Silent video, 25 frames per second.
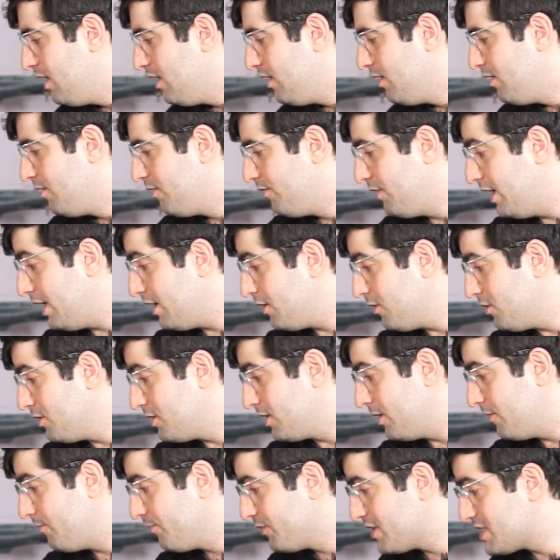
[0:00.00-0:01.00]
Very
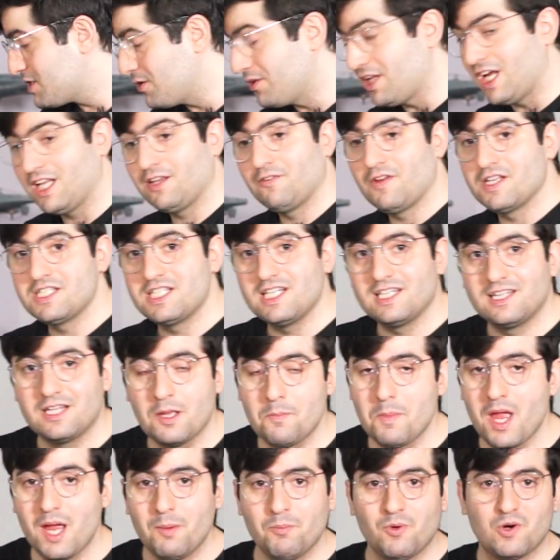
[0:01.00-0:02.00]
good. So that was it. The
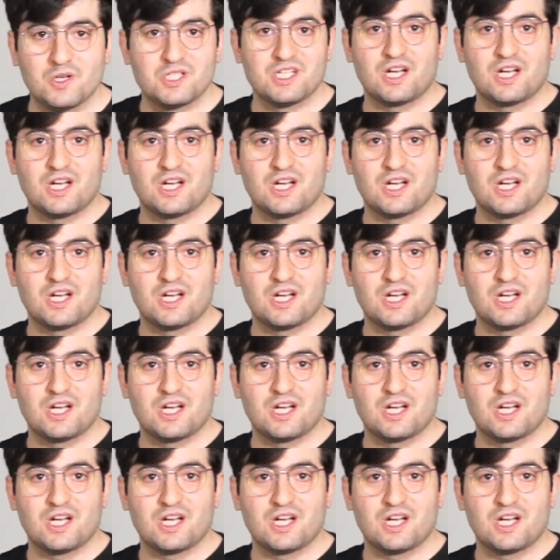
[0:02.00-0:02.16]
mainboards are